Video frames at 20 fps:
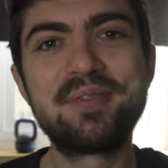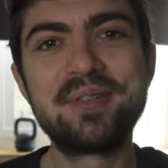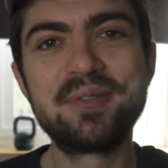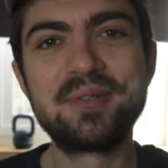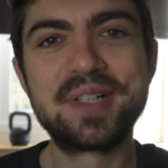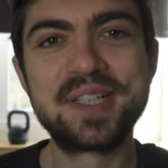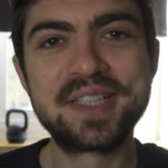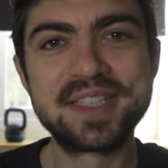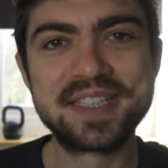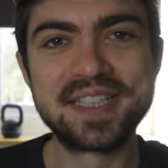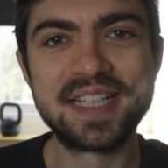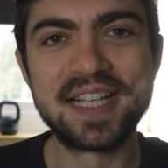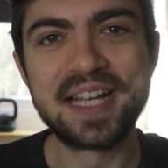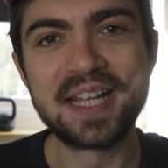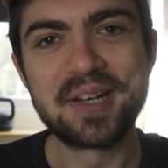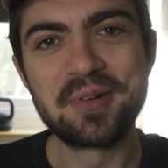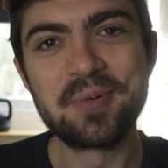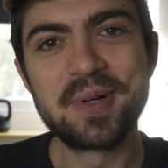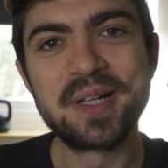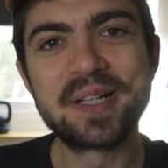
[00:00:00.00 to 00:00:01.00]
everyone
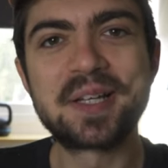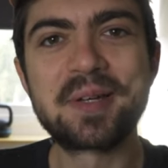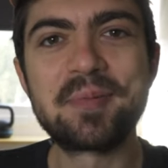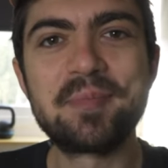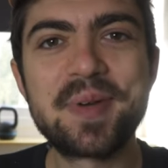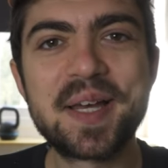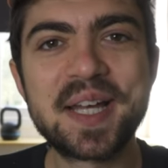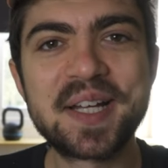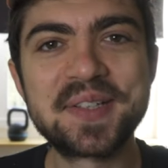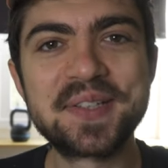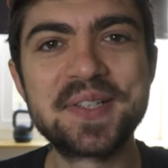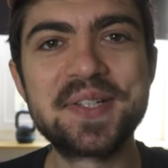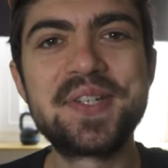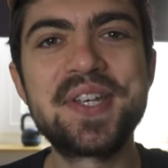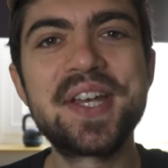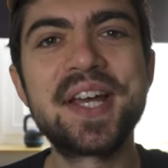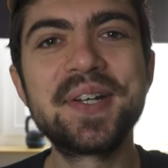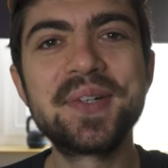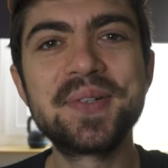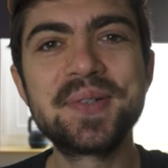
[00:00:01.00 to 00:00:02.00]
and welcome back on the
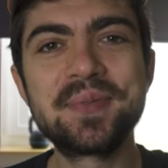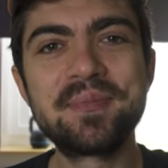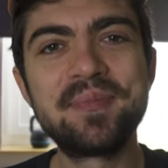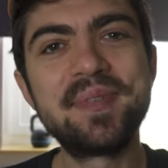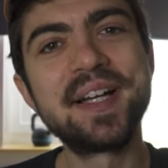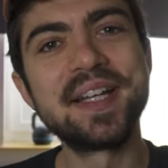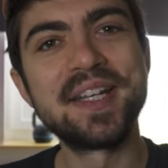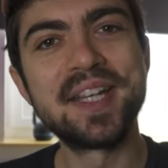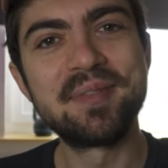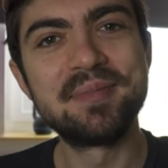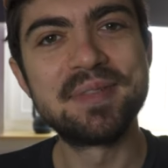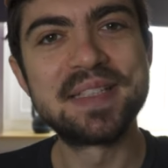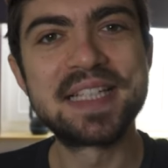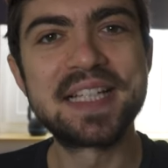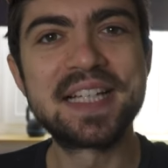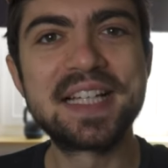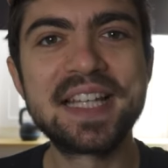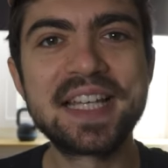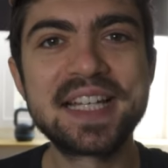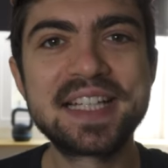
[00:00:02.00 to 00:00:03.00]
channel. My name is
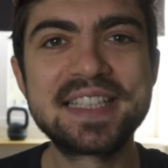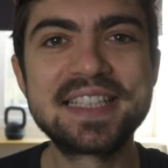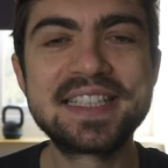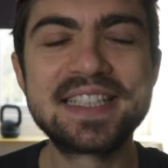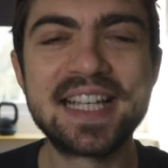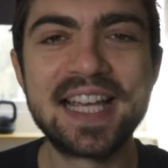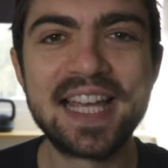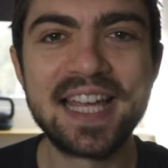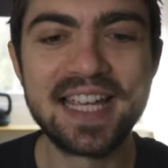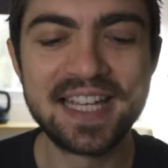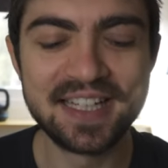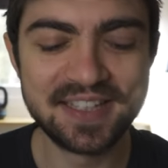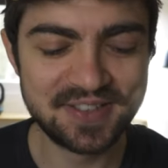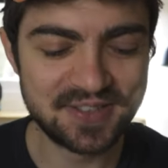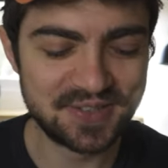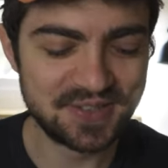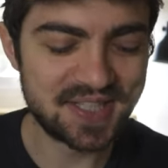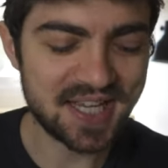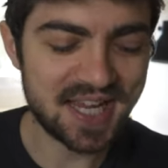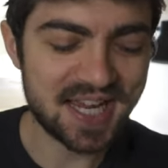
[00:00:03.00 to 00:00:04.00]
Alex and
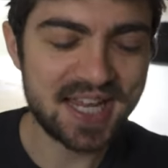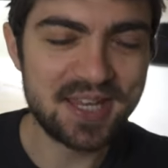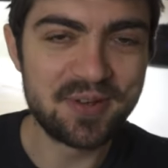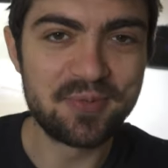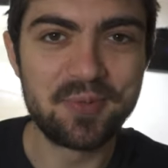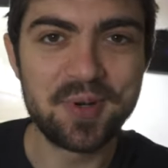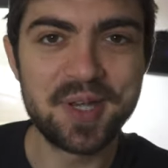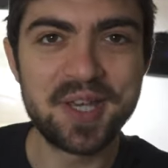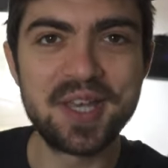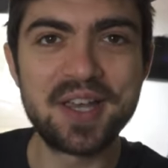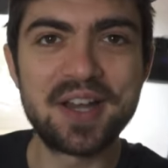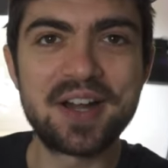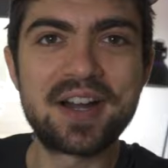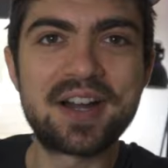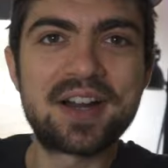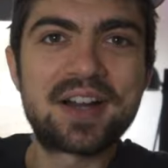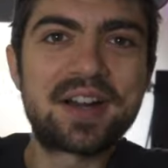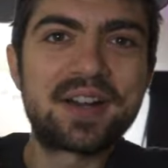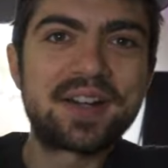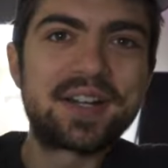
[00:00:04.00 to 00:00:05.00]
today we
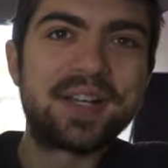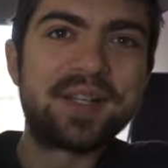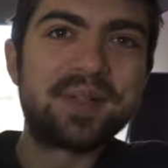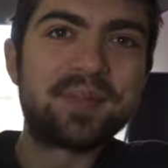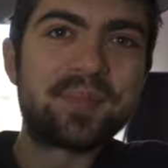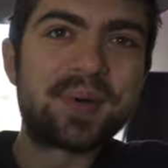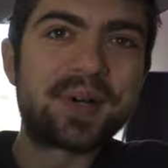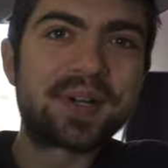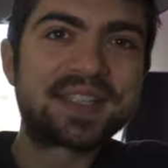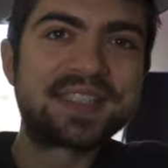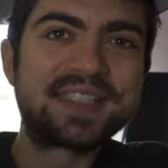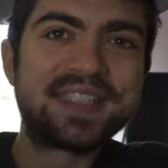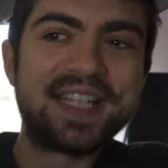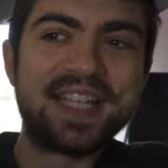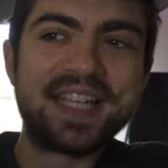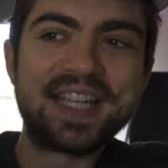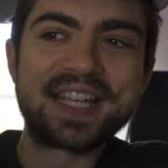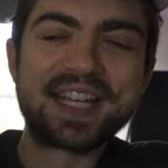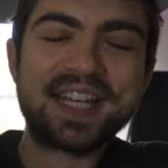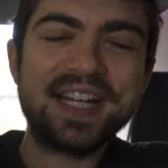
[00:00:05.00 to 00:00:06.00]
are
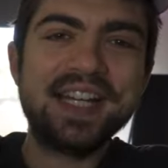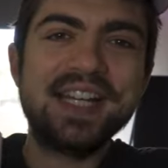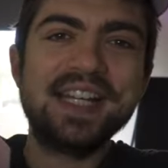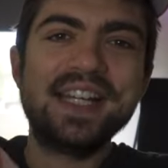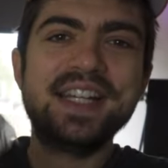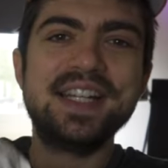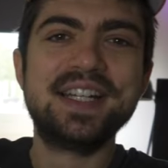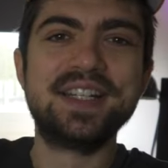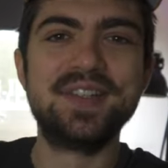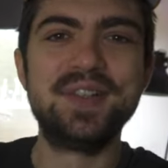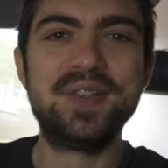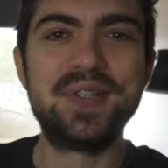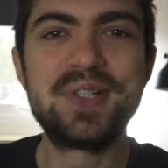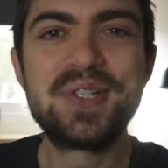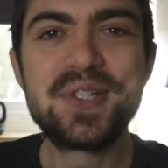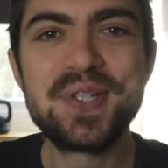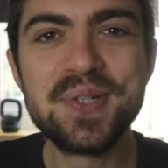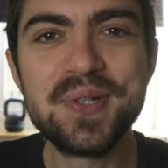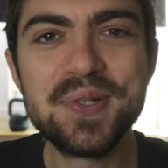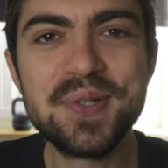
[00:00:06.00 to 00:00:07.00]
unboxing the
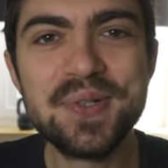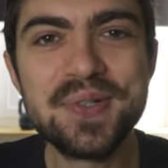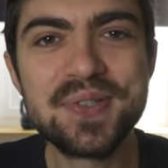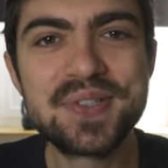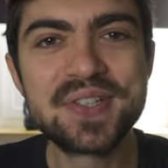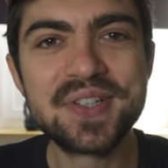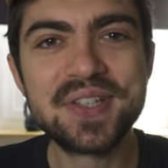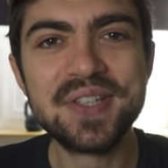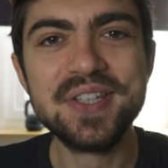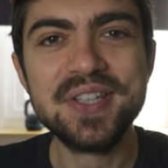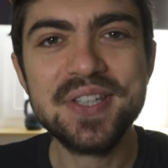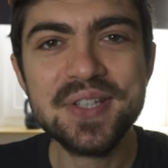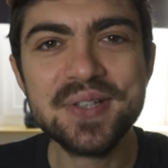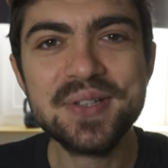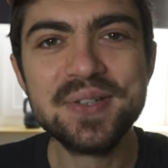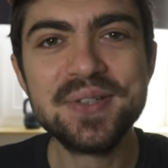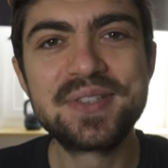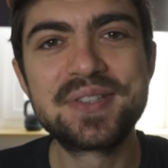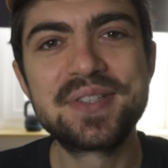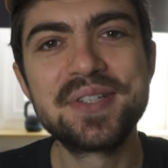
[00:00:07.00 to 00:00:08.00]
shoes
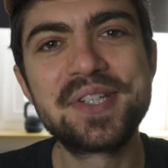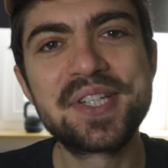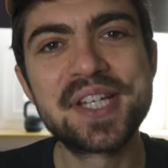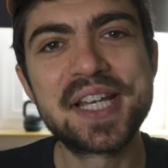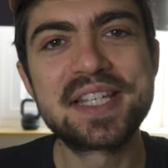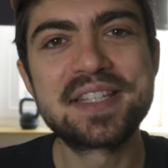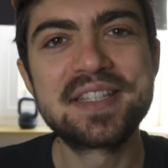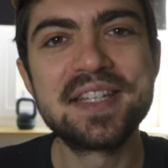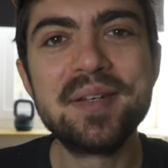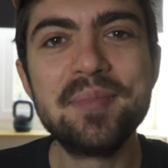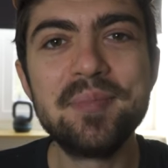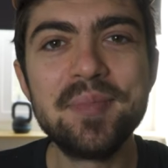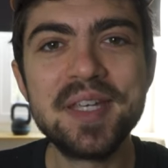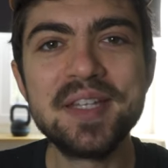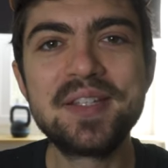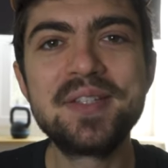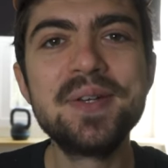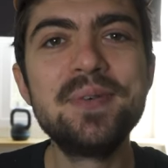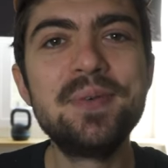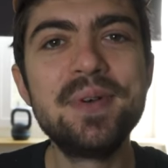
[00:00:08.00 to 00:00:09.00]
you suggested
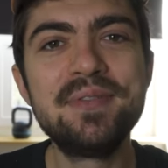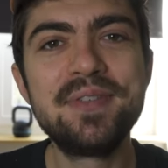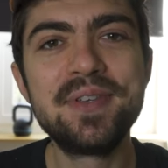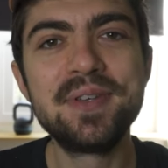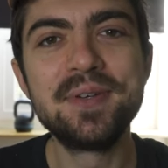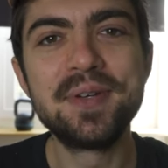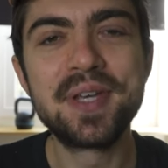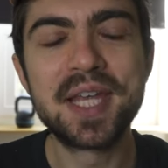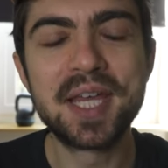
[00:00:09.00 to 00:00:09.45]
me to review